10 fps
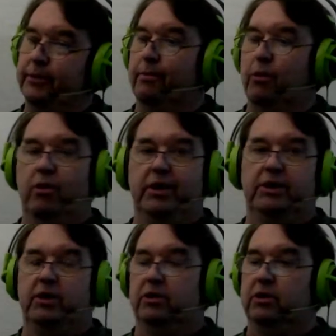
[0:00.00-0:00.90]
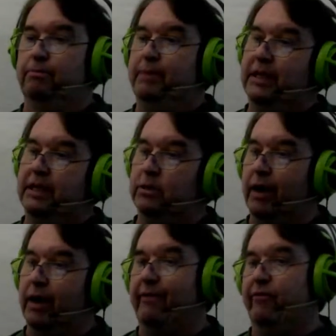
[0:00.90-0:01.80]
the more he started to beat his
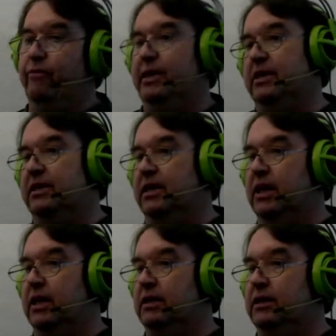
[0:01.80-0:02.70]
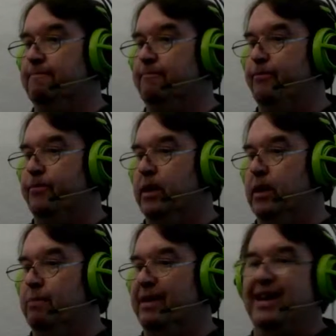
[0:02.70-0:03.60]
wife, beat his kids,
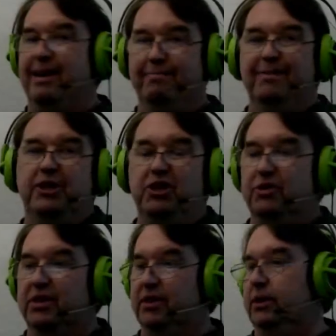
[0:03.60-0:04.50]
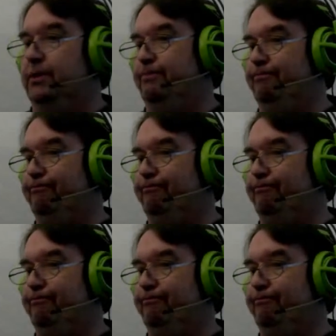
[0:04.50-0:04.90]
become a nuisance.